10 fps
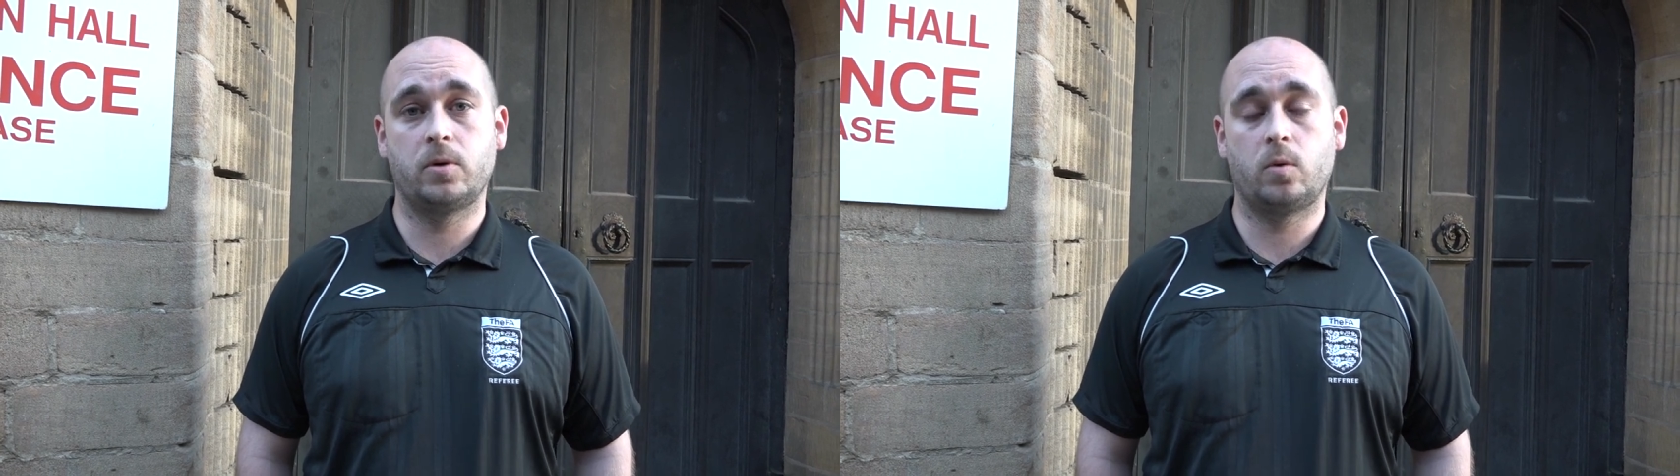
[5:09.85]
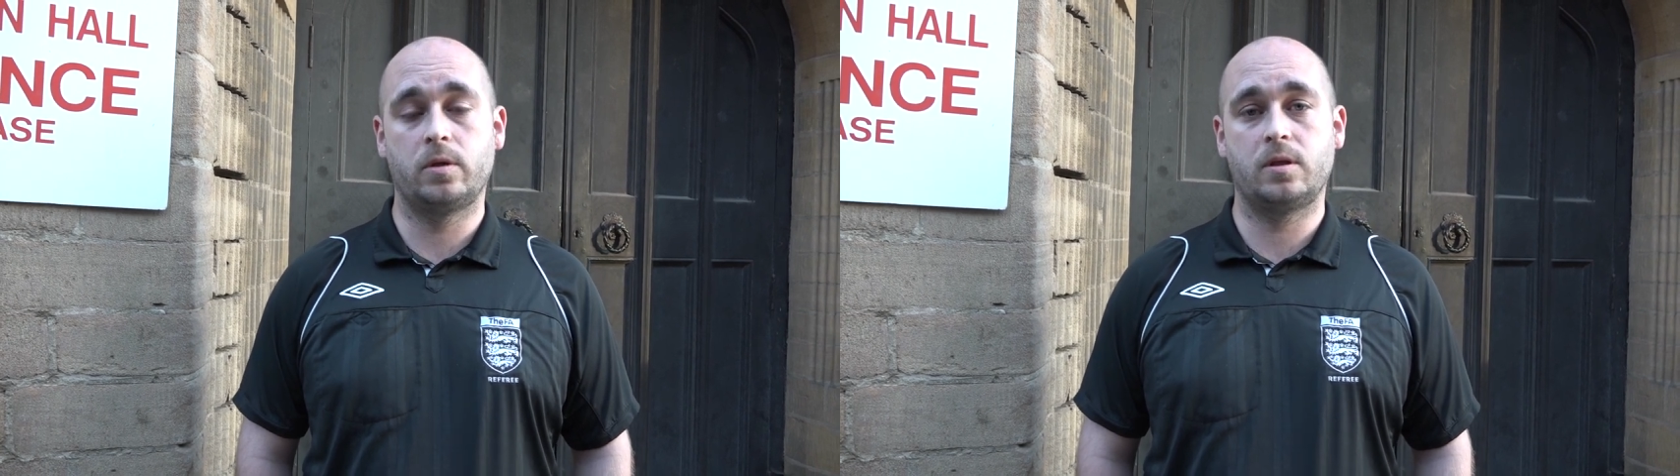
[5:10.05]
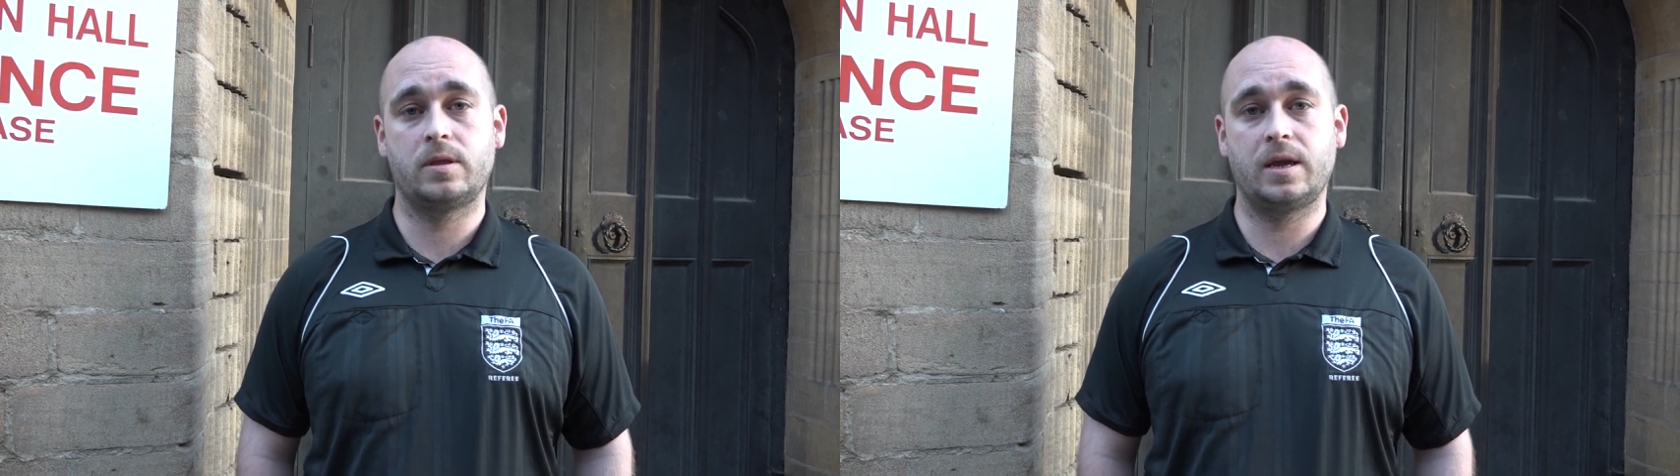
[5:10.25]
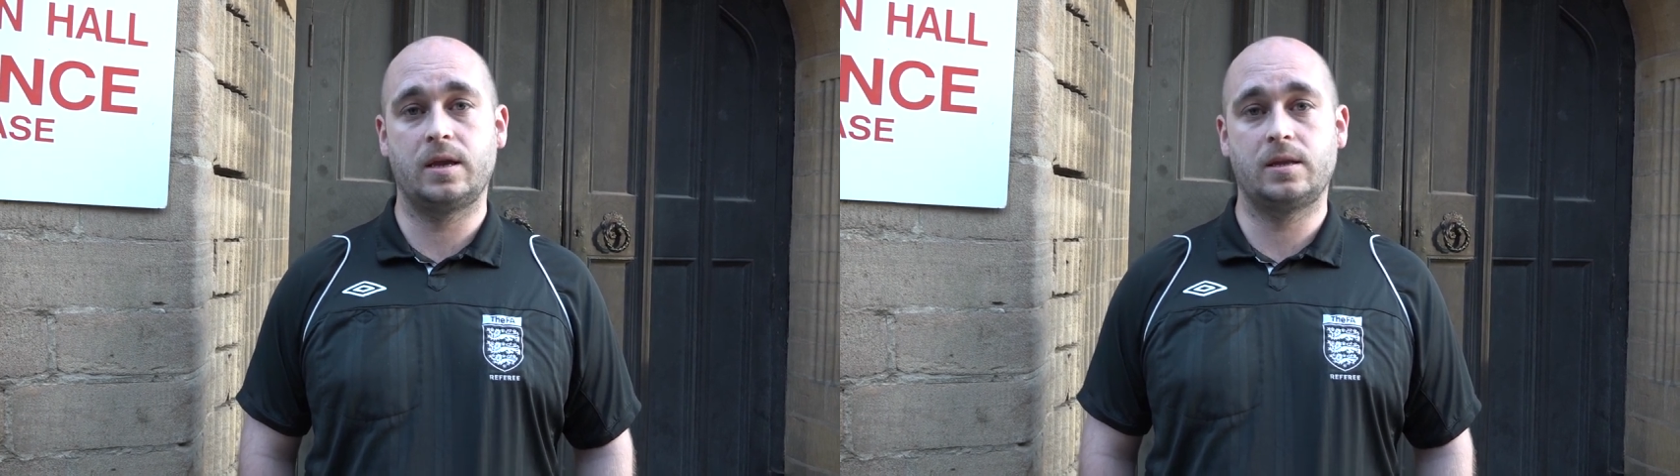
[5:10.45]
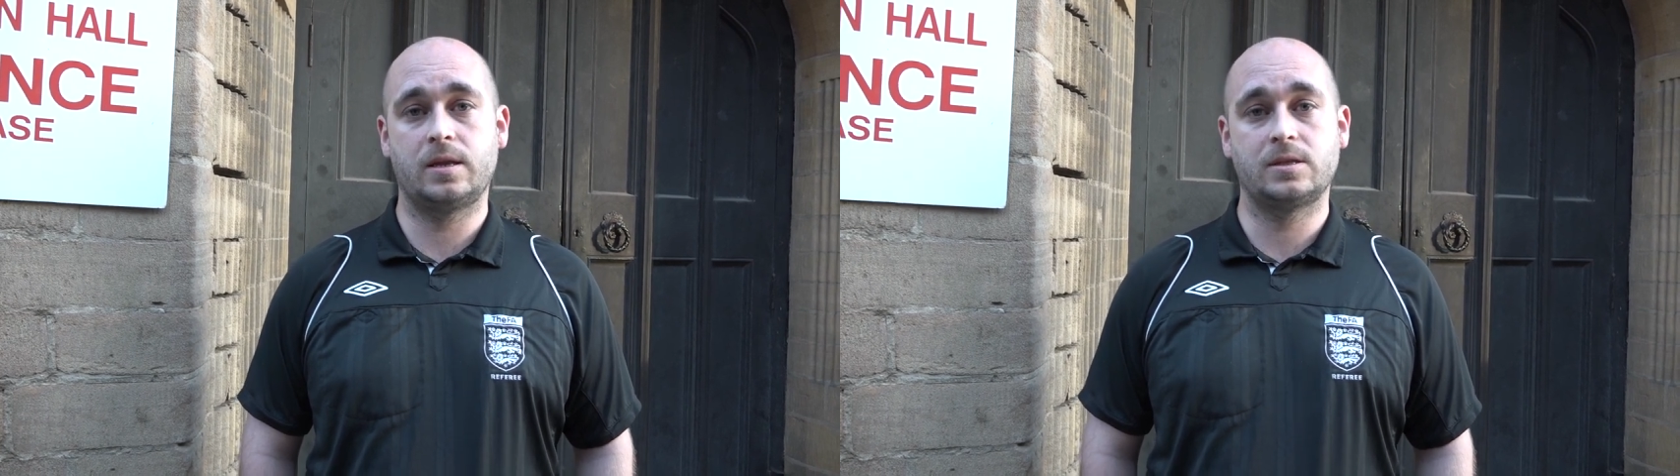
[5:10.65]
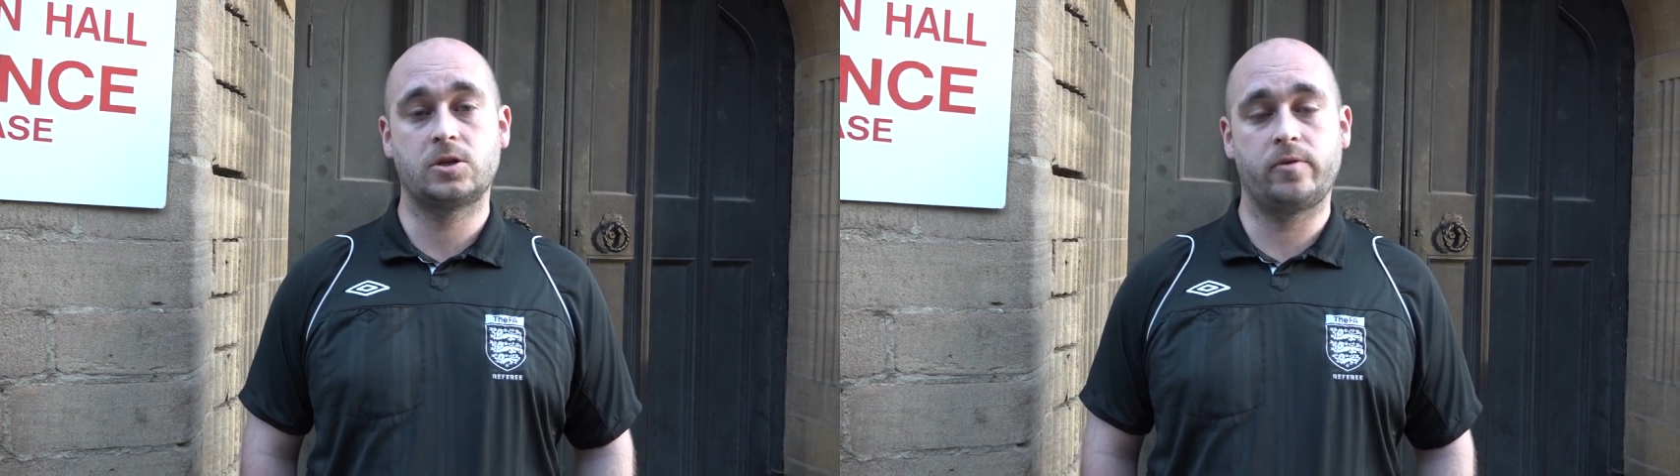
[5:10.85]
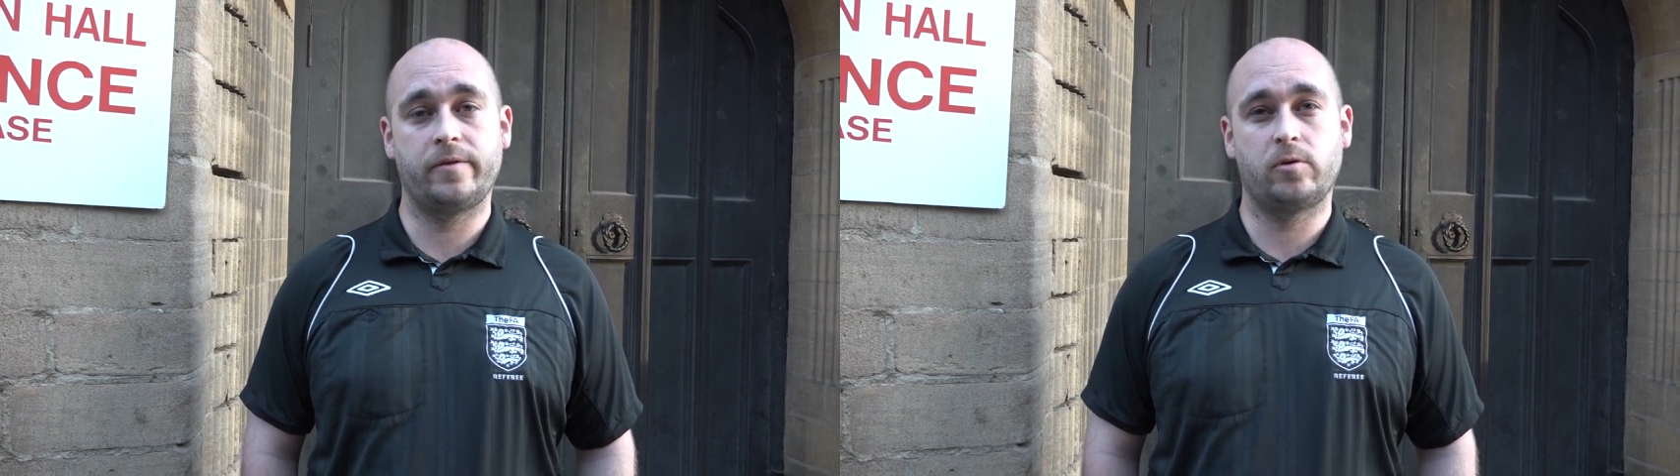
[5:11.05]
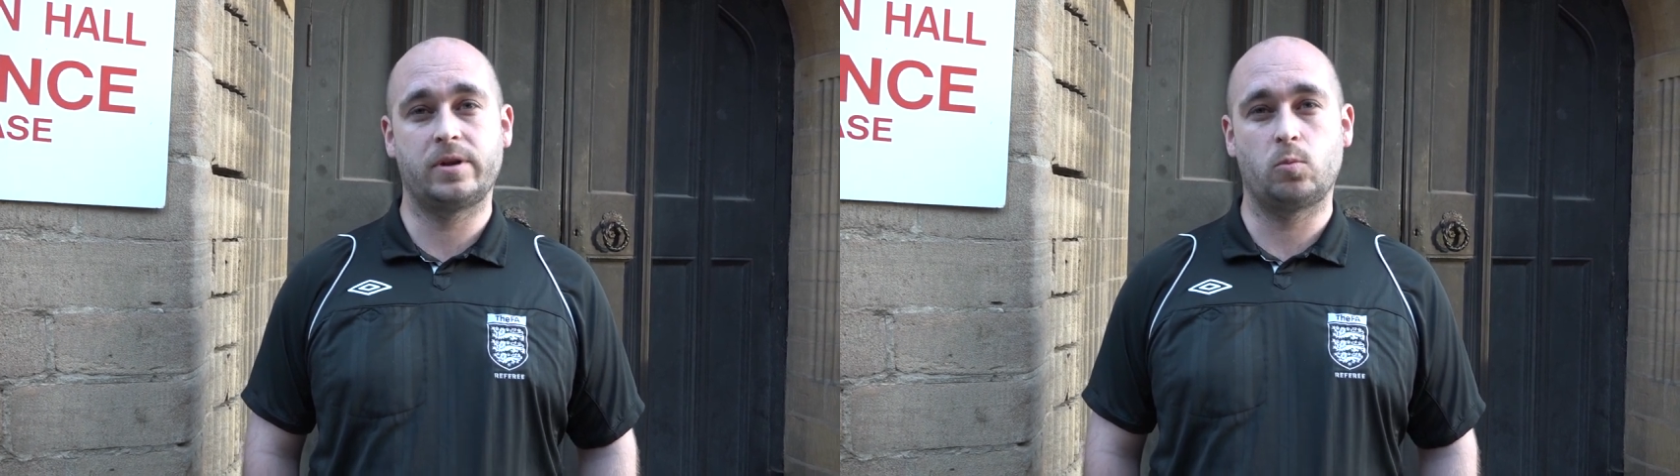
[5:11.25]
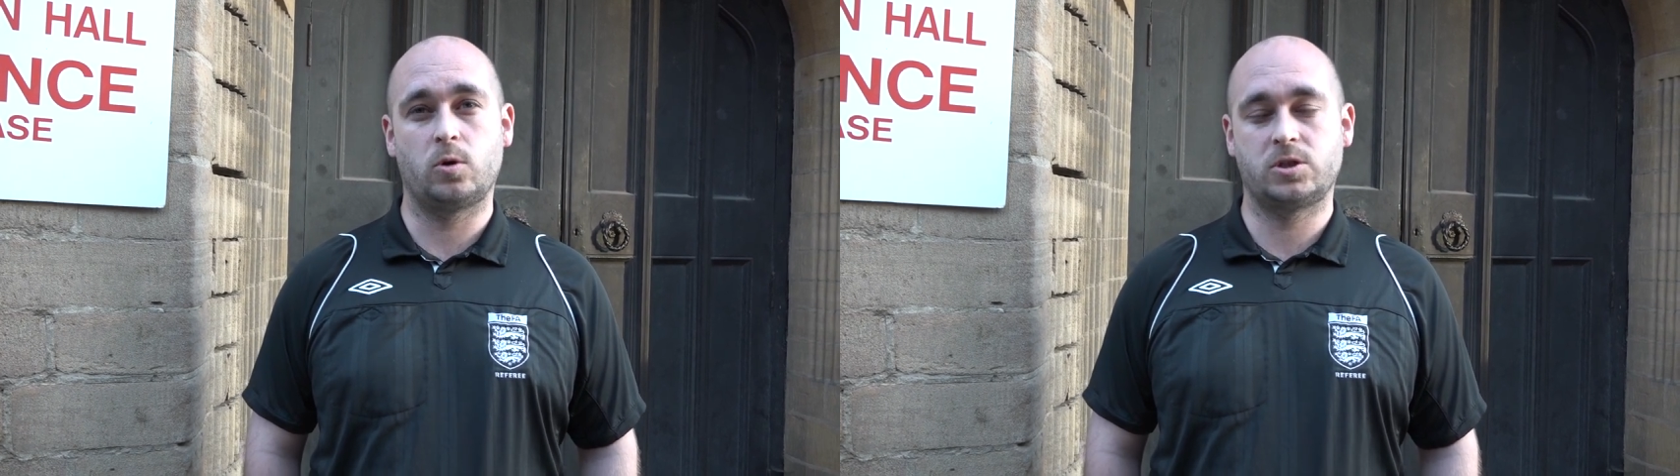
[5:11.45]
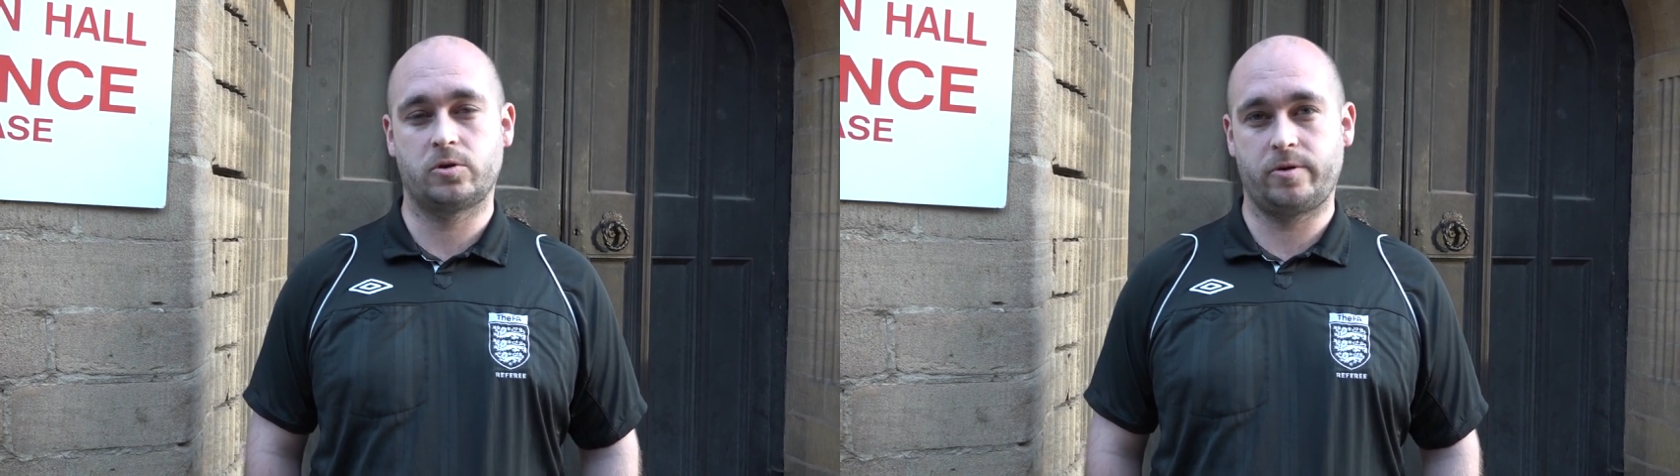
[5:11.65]
but one that they didn't agree with or didn't
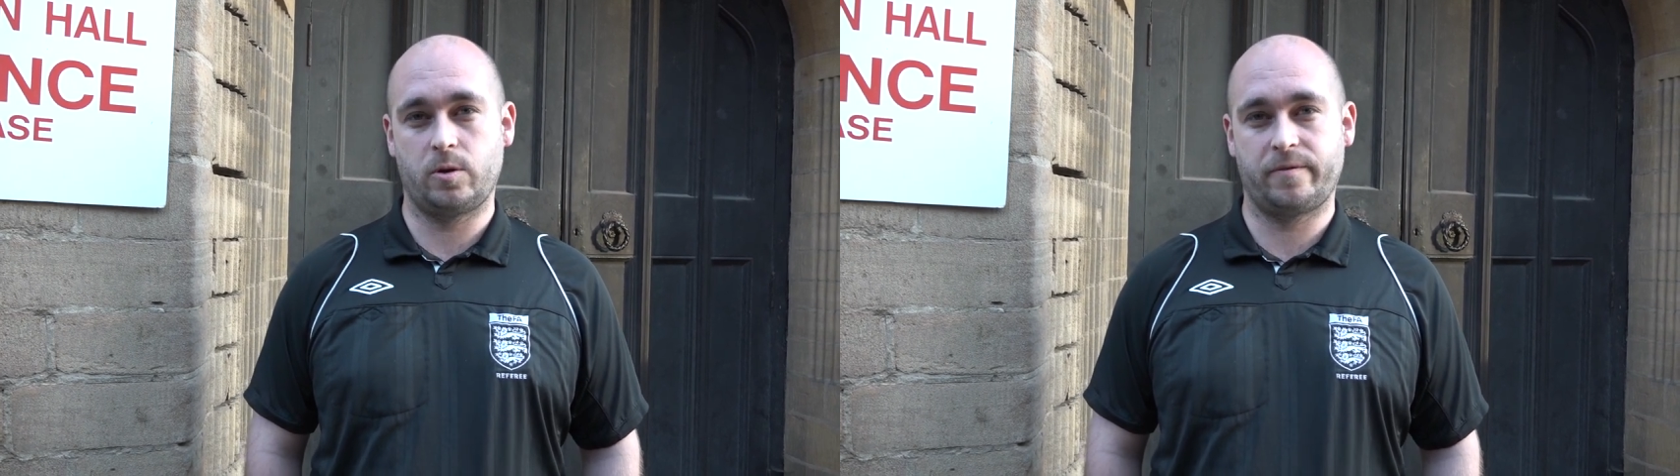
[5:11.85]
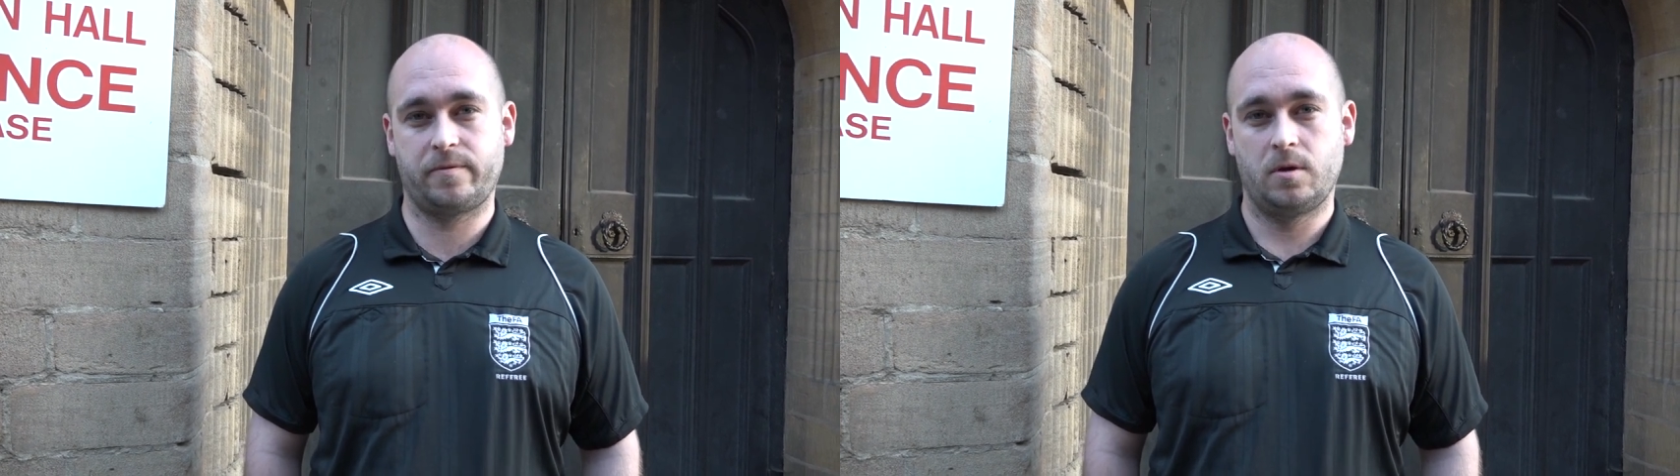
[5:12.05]
want to agree with.